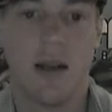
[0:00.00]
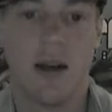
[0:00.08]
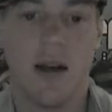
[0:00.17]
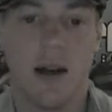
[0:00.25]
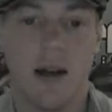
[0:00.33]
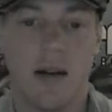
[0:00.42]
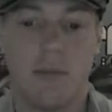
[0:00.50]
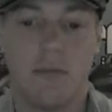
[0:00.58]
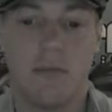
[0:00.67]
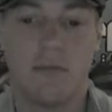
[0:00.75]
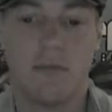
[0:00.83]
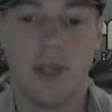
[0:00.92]
But
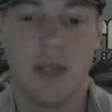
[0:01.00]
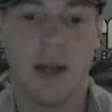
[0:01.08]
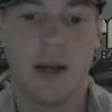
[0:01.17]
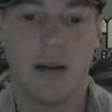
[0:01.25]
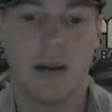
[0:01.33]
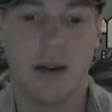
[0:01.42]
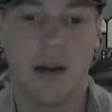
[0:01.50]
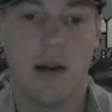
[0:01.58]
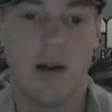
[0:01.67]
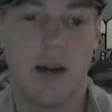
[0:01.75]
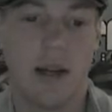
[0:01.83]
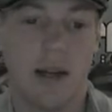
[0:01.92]
yeah, kind of
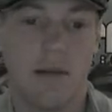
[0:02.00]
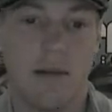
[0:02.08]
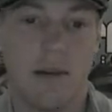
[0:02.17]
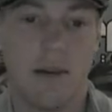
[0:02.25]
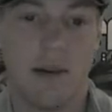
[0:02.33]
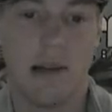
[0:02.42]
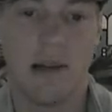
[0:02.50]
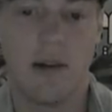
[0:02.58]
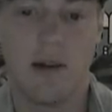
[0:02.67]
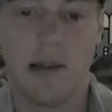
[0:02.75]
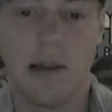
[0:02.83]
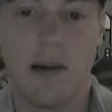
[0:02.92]
like it, like
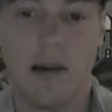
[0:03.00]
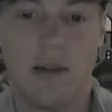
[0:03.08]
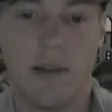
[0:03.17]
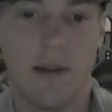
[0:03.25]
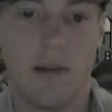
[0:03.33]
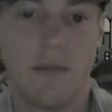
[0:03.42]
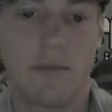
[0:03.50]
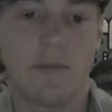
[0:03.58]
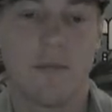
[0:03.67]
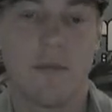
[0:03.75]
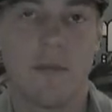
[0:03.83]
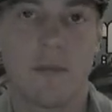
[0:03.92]
the little idea.
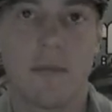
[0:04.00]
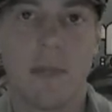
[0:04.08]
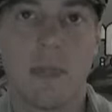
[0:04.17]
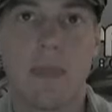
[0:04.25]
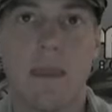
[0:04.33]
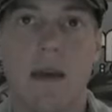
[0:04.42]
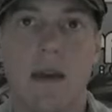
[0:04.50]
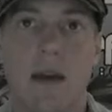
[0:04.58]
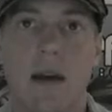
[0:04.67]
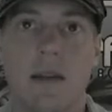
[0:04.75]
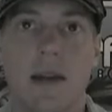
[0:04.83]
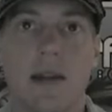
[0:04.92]

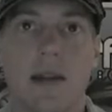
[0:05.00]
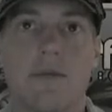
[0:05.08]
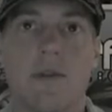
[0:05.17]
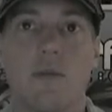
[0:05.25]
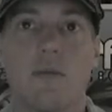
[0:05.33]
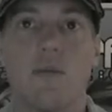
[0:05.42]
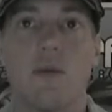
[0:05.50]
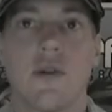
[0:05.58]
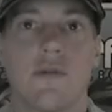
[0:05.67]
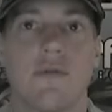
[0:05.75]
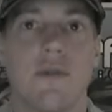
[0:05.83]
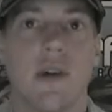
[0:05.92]
And the next thing
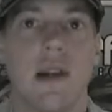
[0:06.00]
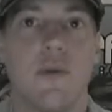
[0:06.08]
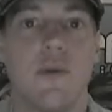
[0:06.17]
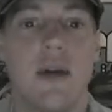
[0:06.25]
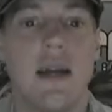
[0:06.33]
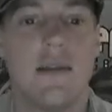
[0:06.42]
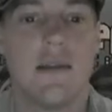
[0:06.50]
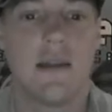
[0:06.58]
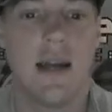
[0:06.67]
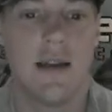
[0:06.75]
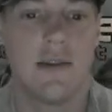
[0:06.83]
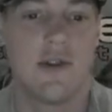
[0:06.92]
was for a little
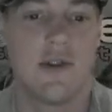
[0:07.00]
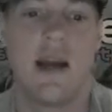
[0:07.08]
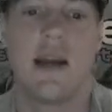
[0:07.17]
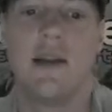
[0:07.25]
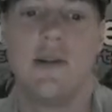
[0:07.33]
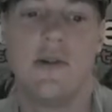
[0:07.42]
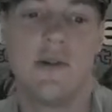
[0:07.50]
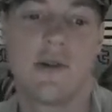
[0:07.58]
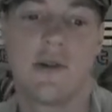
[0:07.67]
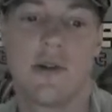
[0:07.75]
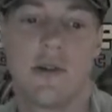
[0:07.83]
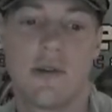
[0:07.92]
internet
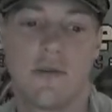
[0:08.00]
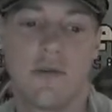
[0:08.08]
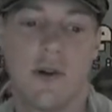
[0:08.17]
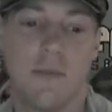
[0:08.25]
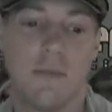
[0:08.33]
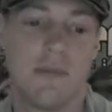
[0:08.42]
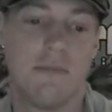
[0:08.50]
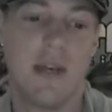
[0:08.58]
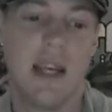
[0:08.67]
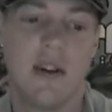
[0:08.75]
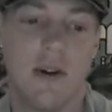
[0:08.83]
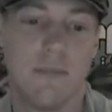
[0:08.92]
challenge, sort of
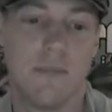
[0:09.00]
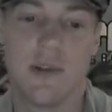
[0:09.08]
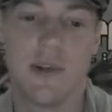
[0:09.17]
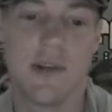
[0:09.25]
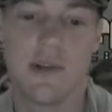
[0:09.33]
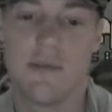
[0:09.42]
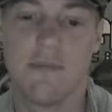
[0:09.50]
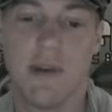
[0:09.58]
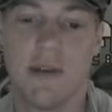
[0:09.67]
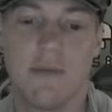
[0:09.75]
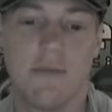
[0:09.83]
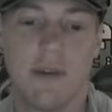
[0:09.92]
mini competition
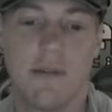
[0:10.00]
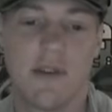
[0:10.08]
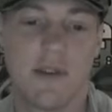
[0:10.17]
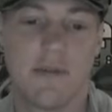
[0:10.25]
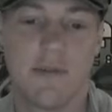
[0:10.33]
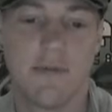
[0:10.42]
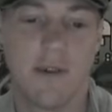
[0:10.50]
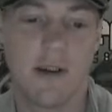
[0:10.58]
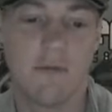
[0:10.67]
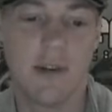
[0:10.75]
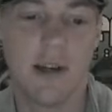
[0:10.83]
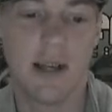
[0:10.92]
bit thing, just for
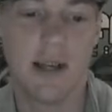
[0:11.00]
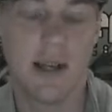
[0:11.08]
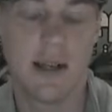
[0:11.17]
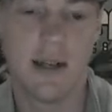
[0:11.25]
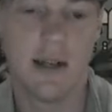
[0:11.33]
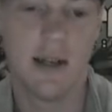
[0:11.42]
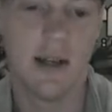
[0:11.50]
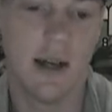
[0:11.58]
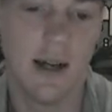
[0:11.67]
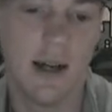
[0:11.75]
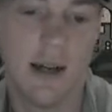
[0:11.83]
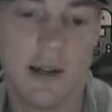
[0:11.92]
fun really.
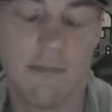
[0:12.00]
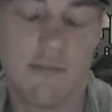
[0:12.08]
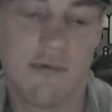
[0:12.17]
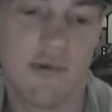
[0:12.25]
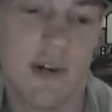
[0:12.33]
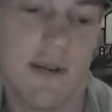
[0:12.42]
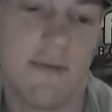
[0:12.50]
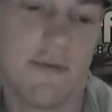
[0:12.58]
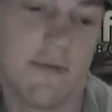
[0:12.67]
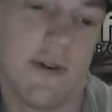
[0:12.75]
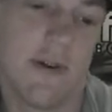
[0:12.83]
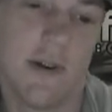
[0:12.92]
The
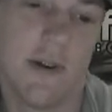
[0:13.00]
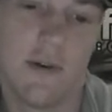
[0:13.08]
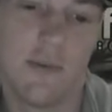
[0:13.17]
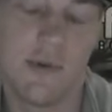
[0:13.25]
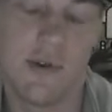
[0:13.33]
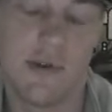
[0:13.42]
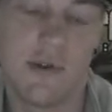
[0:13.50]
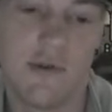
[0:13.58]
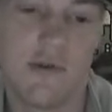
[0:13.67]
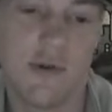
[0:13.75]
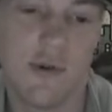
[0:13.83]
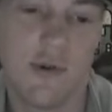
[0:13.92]
brief was to
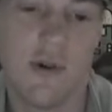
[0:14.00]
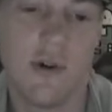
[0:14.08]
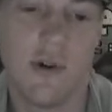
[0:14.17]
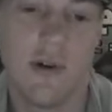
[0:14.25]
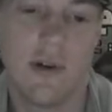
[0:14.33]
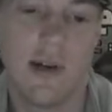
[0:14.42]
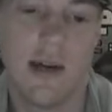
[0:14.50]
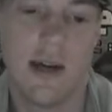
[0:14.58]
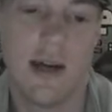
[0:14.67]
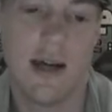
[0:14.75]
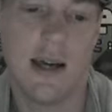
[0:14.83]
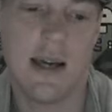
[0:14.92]
draw
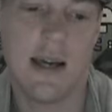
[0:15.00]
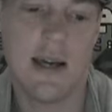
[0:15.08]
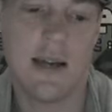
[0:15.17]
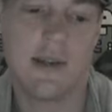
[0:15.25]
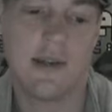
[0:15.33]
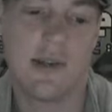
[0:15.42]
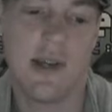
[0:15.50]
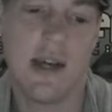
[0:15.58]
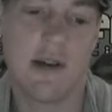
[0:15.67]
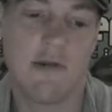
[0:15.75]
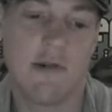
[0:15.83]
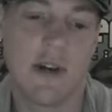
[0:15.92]
a sea
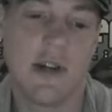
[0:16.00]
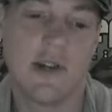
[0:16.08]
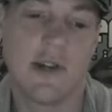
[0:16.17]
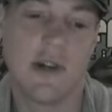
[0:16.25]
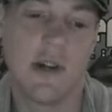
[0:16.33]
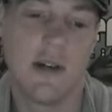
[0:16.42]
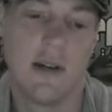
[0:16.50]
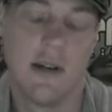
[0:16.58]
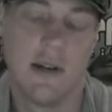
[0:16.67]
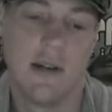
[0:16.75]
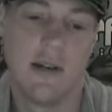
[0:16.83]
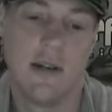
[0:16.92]
creature
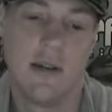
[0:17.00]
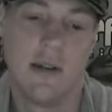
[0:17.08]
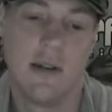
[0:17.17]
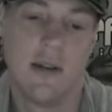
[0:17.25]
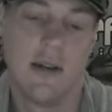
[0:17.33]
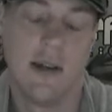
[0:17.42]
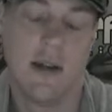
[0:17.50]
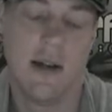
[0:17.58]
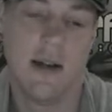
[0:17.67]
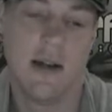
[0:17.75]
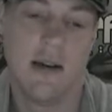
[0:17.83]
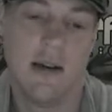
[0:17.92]

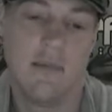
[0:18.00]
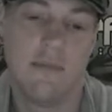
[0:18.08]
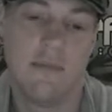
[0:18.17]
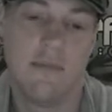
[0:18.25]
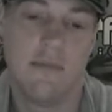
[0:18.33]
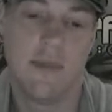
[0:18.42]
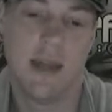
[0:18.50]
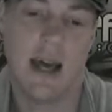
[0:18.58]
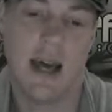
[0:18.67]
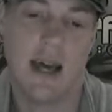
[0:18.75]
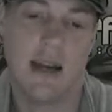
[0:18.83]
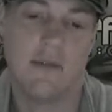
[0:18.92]
that
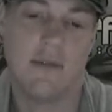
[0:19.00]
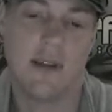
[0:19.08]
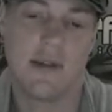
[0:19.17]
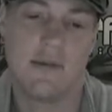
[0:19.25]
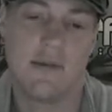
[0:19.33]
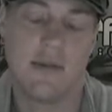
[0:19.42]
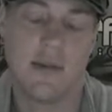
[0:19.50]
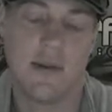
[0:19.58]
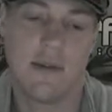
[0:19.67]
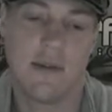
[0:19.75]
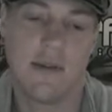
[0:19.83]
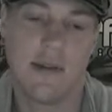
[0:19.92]
had, I think,
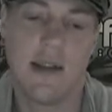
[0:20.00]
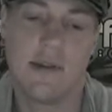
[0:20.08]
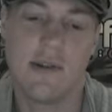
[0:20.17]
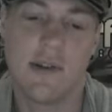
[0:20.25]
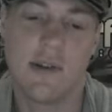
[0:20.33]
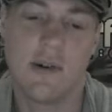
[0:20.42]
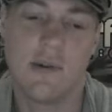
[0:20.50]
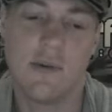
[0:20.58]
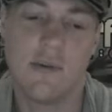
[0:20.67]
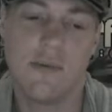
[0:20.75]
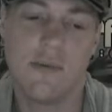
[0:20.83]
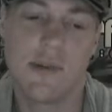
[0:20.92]

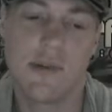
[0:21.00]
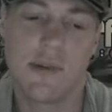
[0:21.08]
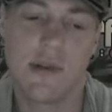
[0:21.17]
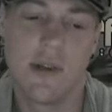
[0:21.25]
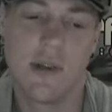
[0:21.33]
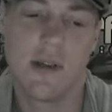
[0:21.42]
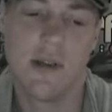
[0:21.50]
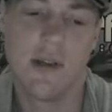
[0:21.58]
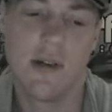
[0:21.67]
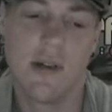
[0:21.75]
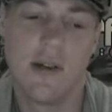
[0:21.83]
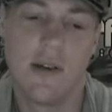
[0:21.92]
tentacles
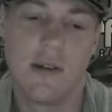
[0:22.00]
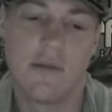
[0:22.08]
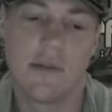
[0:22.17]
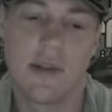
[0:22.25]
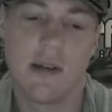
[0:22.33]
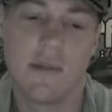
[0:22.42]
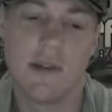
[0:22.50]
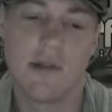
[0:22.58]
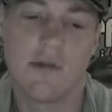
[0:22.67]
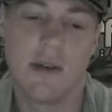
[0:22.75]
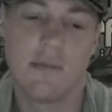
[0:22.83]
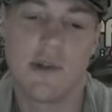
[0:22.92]
of some
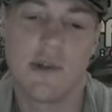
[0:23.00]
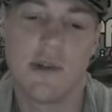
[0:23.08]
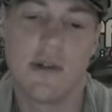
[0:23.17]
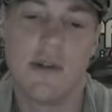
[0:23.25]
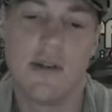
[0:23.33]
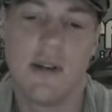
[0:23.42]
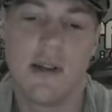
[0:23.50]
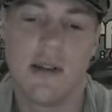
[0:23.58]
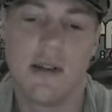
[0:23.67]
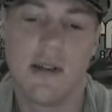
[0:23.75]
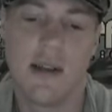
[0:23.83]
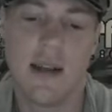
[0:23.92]
description
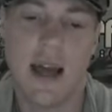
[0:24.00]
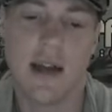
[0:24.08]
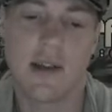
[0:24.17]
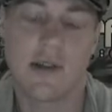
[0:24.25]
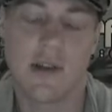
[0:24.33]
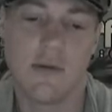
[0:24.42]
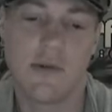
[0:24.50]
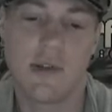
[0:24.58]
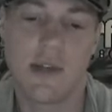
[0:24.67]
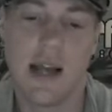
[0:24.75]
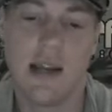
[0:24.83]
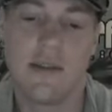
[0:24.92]
and an
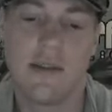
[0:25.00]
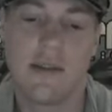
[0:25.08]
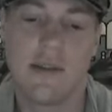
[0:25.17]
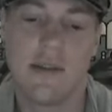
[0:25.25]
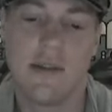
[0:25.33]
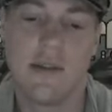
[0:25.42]
exoskeleton.